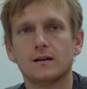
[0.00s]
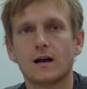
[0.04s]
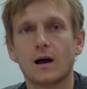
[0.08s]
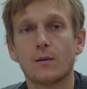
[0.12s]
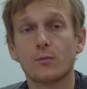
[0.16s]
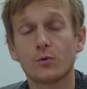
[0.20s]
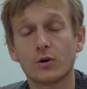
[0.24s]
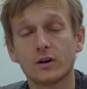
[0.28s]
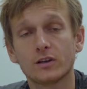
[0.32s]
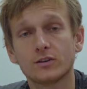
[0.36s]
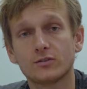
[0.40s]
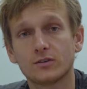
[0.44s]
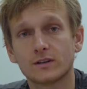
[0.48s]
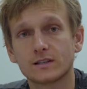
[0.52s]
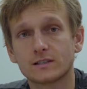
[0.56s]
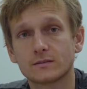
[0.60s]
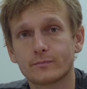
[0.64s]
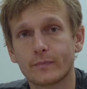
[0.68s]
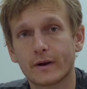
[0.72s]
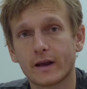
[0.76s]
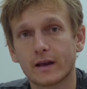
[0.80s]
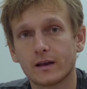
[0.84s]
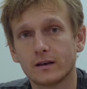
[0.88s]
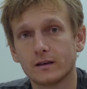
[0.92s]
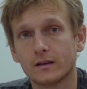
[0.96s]
I'm going to
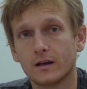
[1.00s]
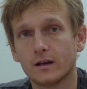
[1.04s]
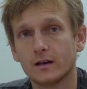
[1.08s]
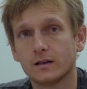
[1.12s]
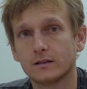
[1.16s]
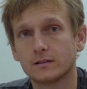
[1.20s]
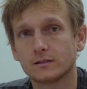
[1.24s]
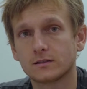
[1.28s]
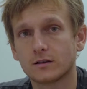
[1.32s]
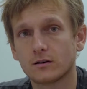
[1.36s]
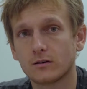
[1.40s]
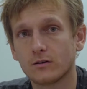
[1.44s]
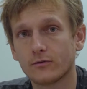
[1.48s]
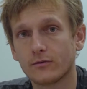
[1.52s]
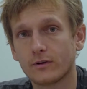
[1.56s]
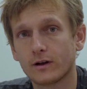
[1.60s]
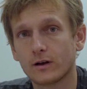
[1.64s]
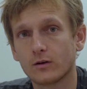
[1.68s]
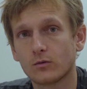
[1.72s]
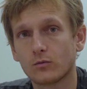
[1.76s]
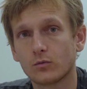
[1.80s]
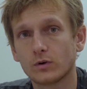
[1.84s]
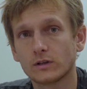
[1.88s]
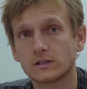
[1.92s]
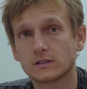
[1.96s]
explain the
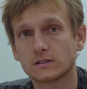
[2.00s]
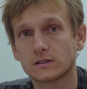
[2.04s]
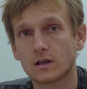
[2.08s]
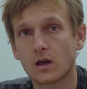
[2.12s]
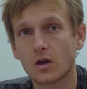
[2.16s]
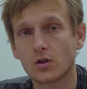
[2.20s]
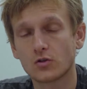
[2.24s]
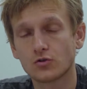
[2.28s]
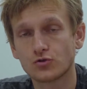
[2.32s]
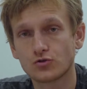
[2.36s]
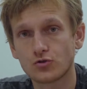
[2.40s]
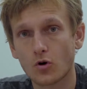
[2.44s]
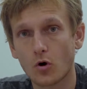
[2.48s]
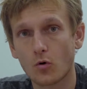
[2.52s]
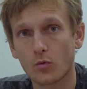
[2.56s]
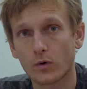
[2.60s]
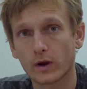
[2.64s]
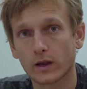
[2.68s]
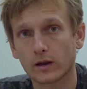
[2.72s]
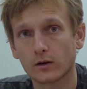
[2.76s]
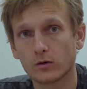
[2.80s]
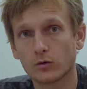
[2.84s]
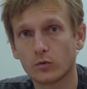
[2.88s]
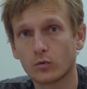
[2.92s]
level with drawing,